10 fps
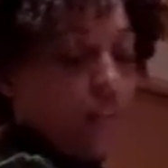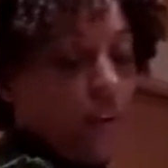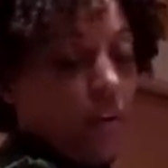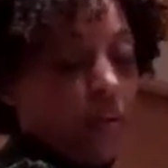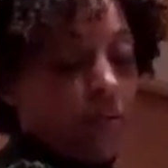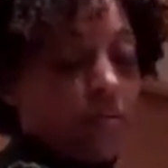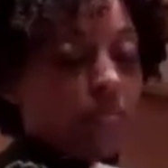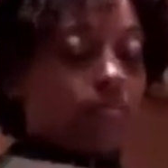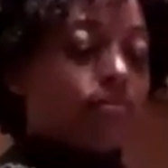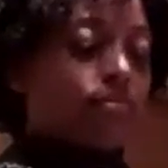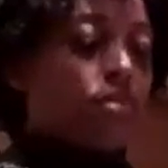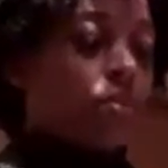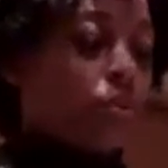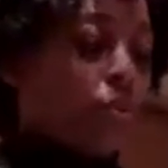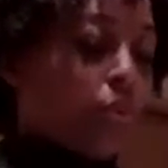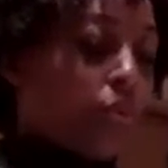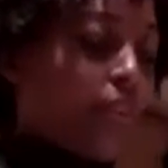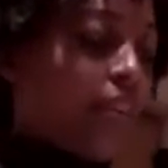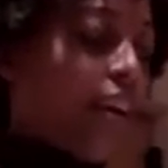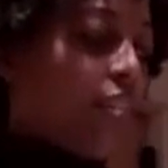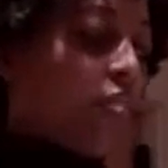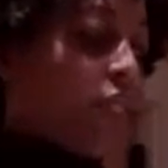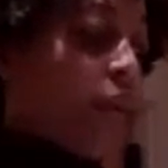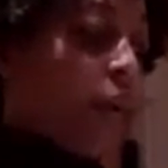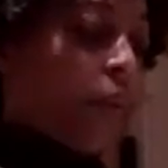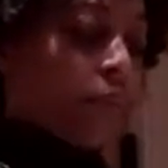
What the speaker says: fro, to and fro.